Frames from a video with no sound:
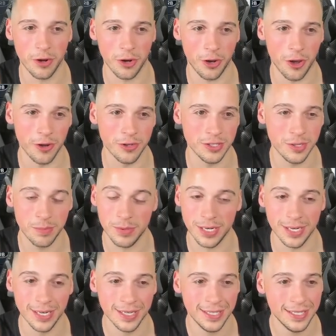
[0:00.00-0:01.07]
not a ghost,
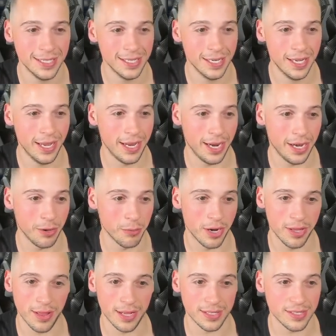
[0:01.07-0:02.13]
but
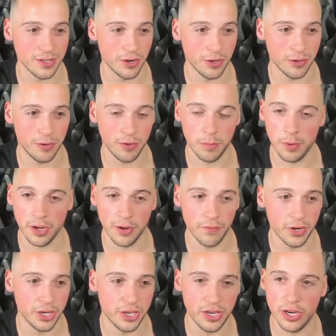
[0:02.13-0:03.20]
anyway, that's not too big
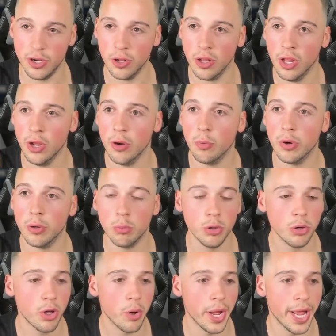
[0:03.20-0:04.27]
of a deal. We
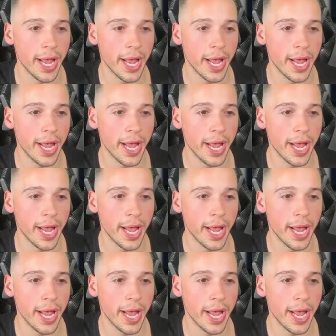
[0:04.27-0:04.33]
will go